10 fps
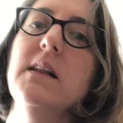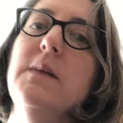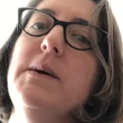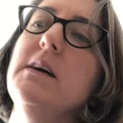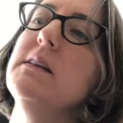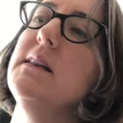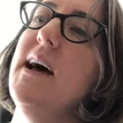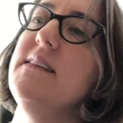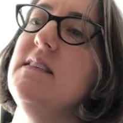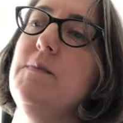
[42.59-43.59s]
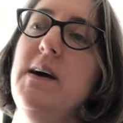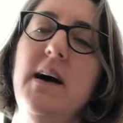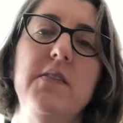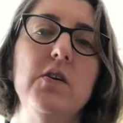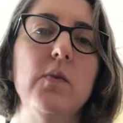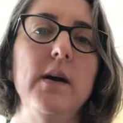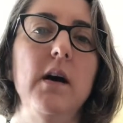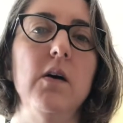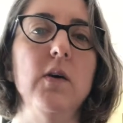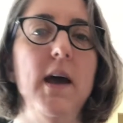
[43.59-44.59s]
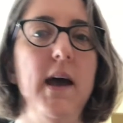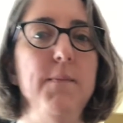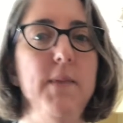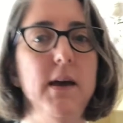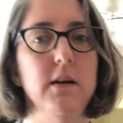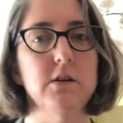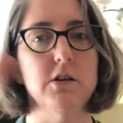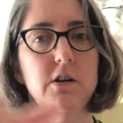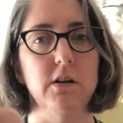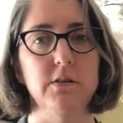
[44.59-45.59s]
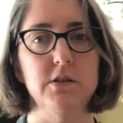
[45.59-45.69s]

Let me glance at my other one. Okay, make your turtle.